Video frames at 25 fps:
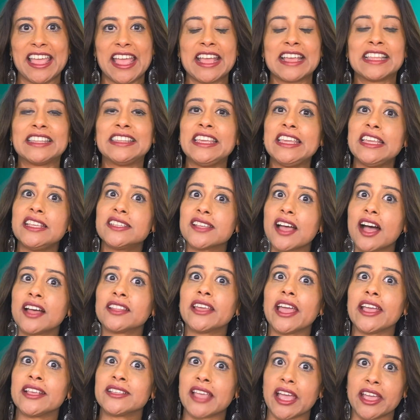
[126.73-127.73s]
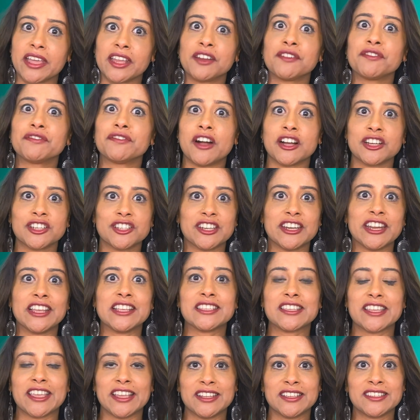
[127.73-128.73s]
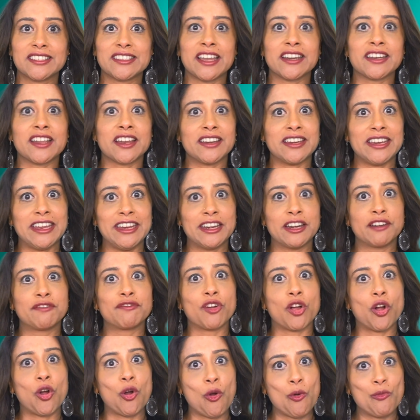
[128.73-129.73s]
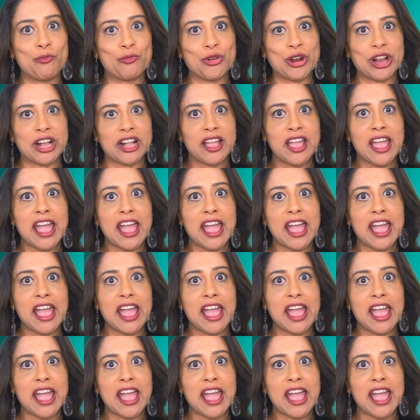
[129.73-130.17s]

These are the executive functioning skills that are needed for homework.